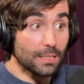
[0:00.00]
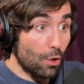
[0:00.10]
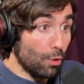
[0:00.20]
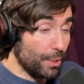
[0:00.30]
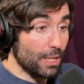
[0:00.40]
the
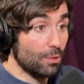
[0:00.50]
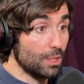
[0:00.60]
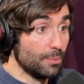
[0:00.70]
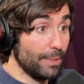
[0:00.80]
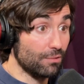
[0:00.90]
whole point I
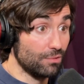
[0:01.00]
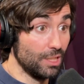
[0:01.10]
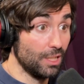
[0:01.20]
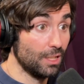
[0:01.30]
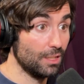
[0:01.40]
wanted to make,
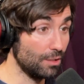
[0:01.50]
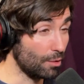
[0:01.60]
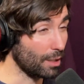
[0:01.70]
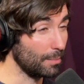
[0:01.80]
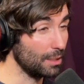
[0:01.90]
really. You know
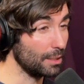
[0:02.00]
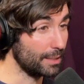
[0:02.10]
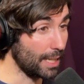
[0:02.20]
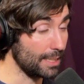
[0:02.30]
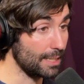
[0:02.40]
what I mean?
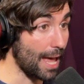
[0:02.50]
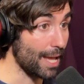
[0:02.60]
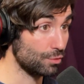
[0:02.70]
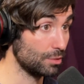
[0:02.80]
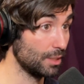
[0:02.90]
That
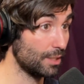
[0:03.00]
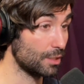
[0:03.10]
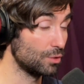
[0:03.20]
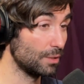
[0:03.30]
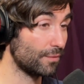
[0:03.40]
actually there
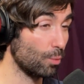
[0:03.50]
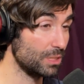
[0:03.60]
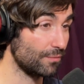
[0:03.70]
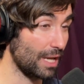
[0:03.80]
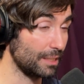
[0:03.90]
are two different
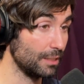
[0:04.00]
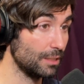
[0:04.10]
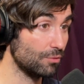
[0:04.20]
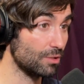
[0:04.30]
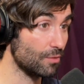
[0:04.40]
ways of handling
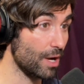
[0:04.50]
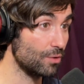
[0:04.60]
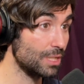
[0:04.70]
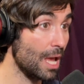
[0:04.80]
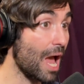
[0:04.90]
the
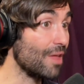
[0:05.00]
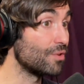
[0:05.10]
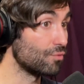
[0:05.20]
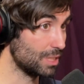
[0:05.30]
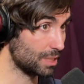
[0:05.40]
coronavirus, and
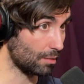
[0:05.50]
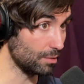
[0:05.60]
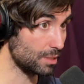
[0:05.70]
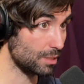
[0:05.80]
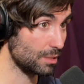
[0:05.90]
the
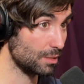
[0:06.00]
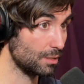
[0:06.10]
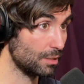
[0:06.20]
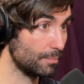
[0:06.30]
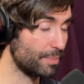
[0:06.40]
results,
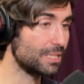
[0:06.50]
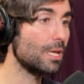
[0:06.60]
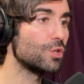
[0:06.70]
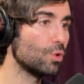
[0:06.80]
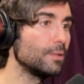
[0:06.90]

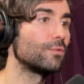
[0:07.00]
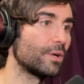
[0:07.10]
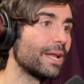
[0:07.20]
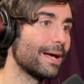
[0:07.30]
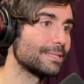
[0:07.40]
percentually,
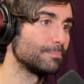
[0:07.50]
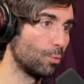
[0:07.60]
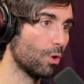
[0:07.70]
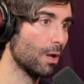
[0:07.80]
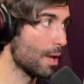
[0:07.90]
Florida has
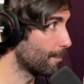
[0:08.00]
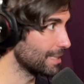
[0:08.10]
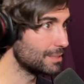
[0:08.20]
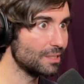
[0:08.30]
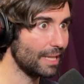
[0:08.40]
more. But
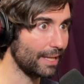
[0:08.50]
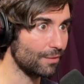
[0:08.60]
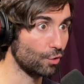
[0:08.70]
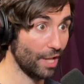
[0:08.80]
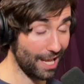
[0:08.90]
it's not
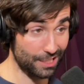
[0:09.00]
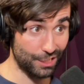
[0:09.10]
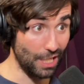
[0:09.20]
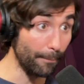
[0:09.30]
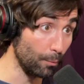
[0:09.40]
like Florida has
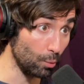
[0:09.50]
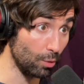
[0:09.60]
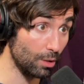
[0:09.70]
double,